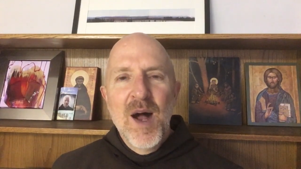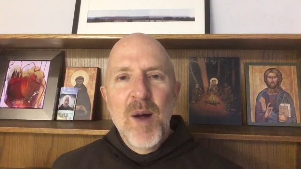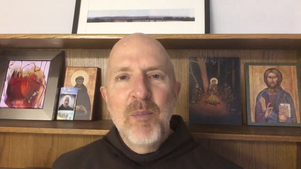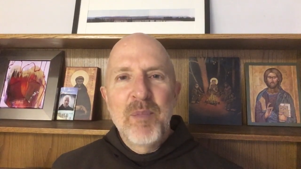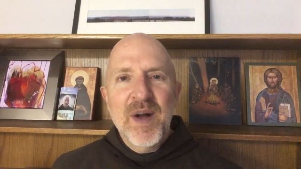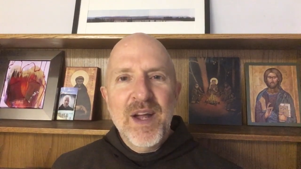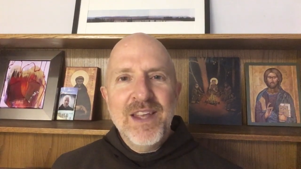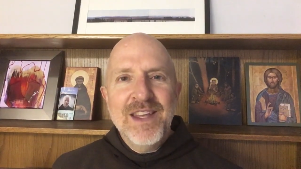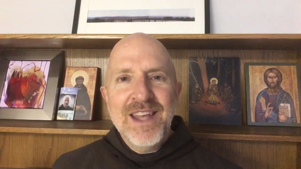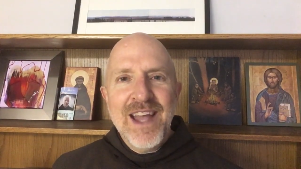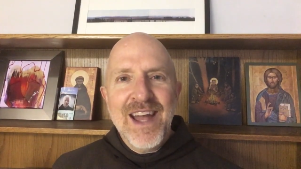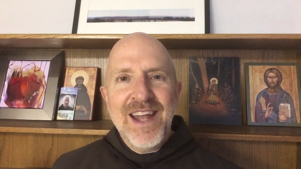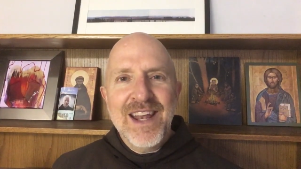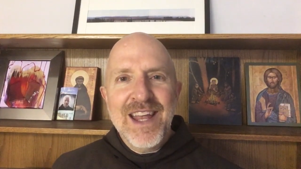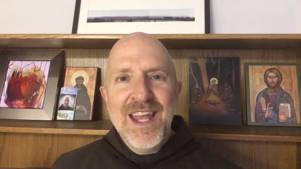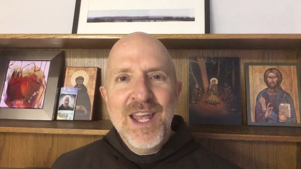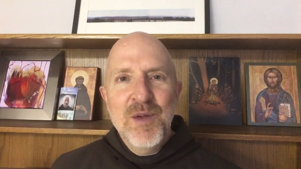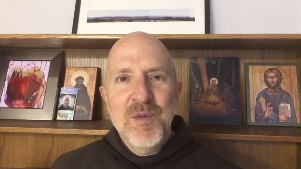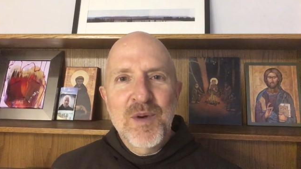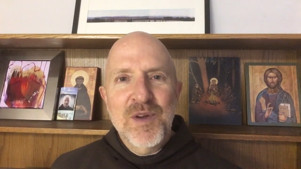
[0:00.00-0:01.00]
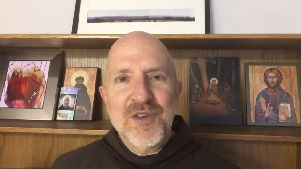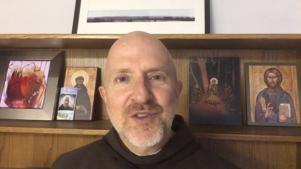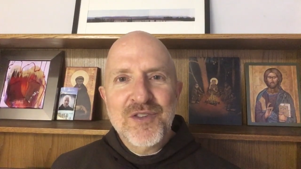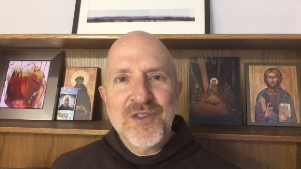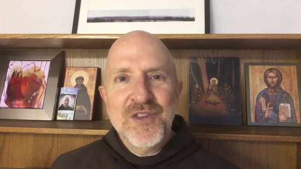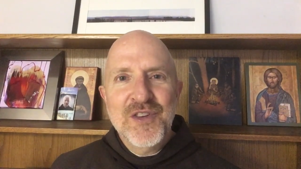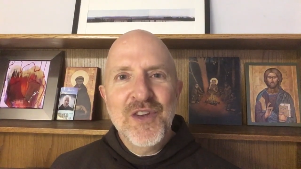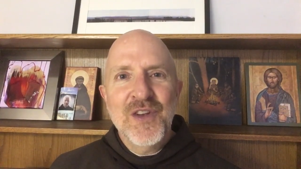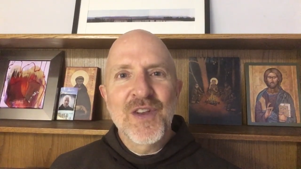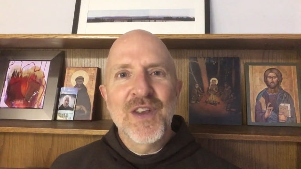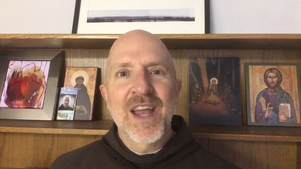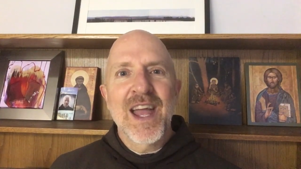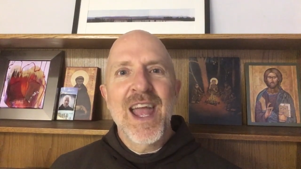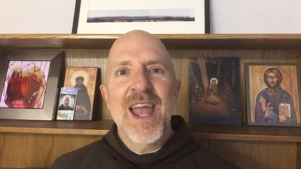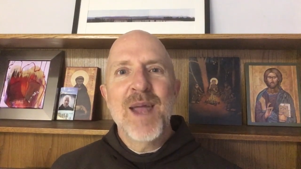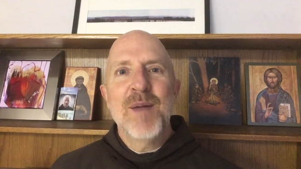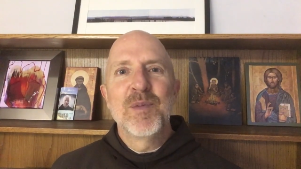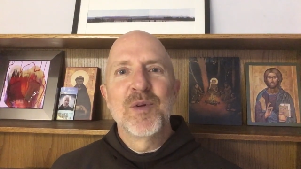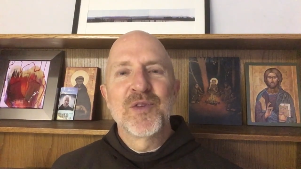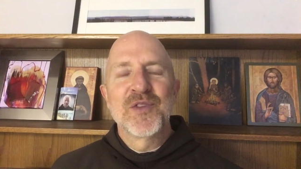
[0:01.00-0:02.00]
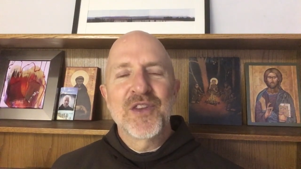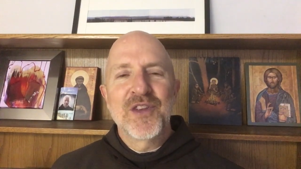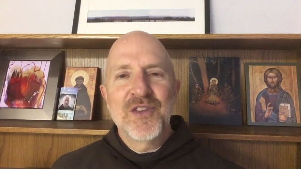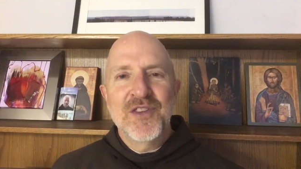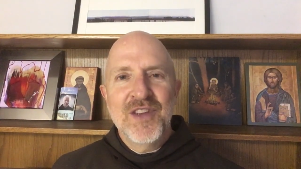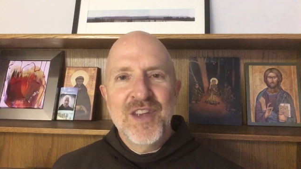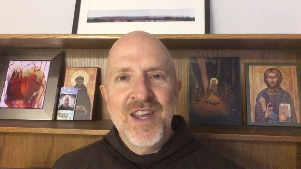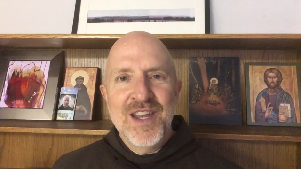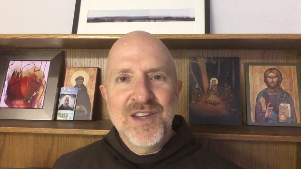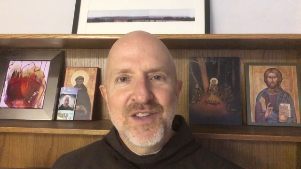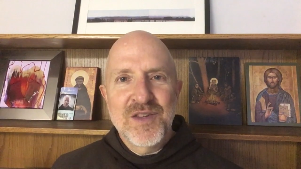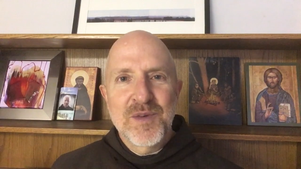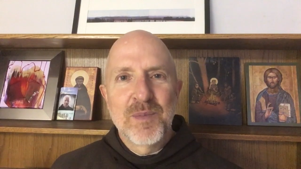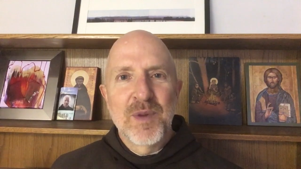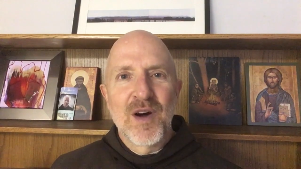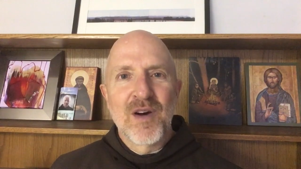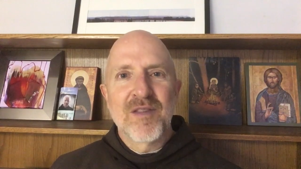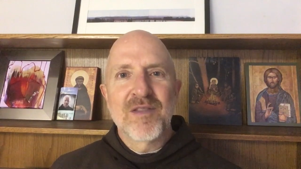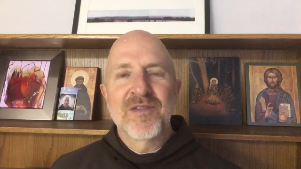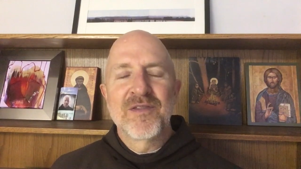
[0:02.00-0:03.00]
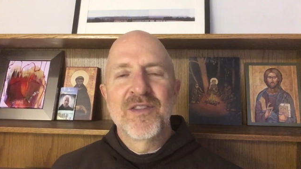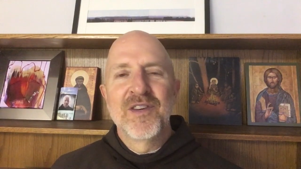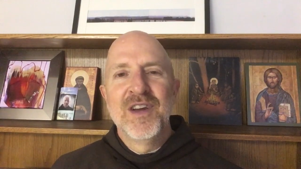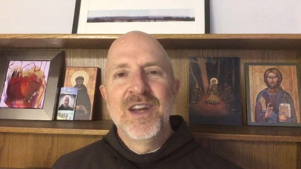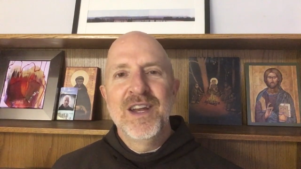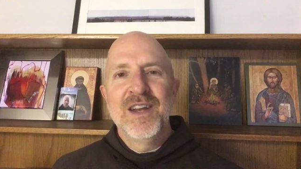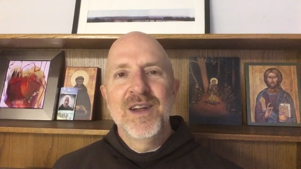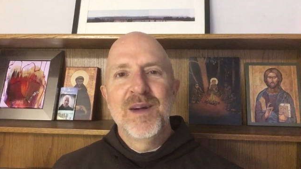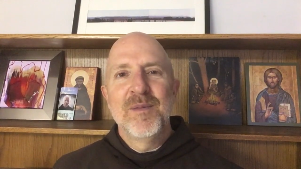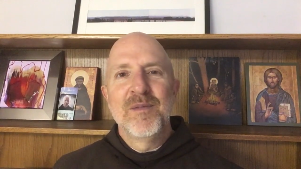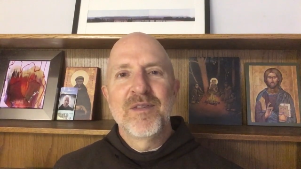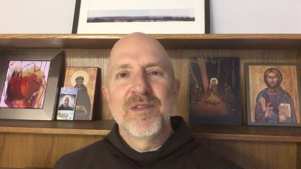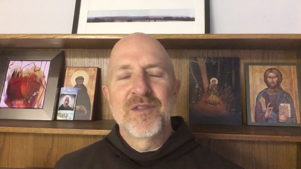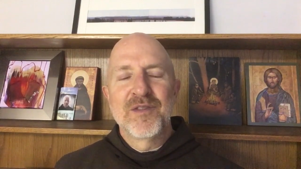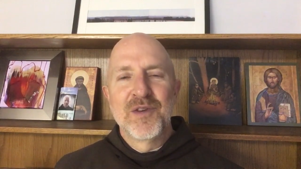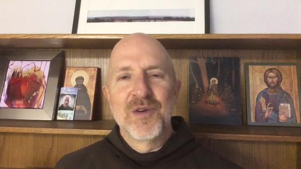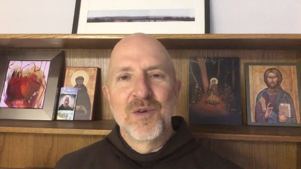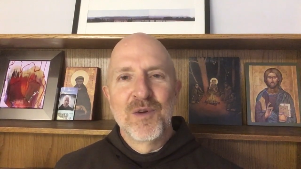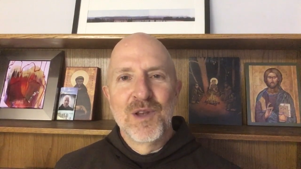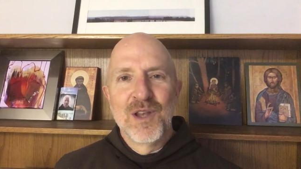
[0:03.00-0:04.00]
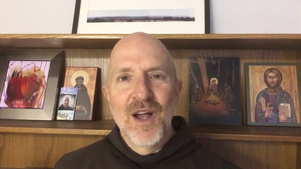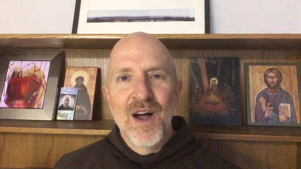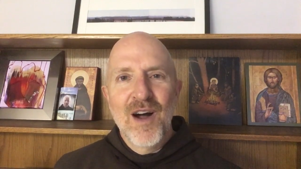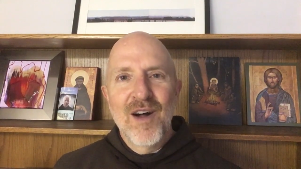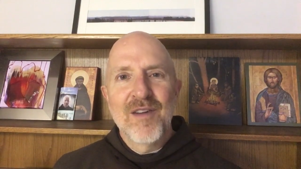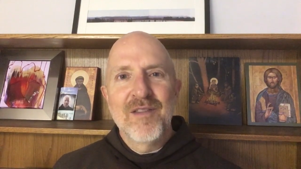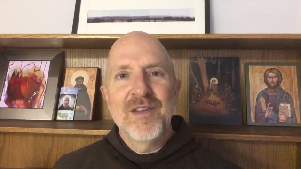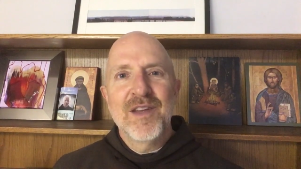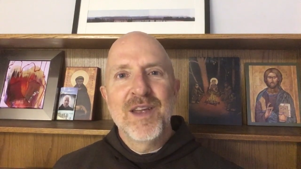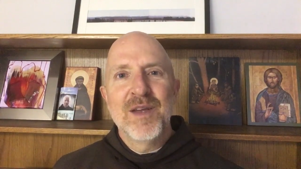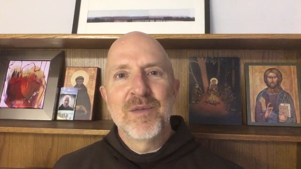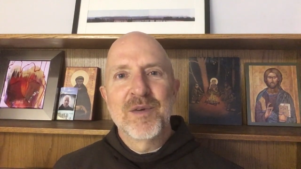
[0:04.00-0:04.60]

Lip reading: but yet he was still able to teach about freedom through love.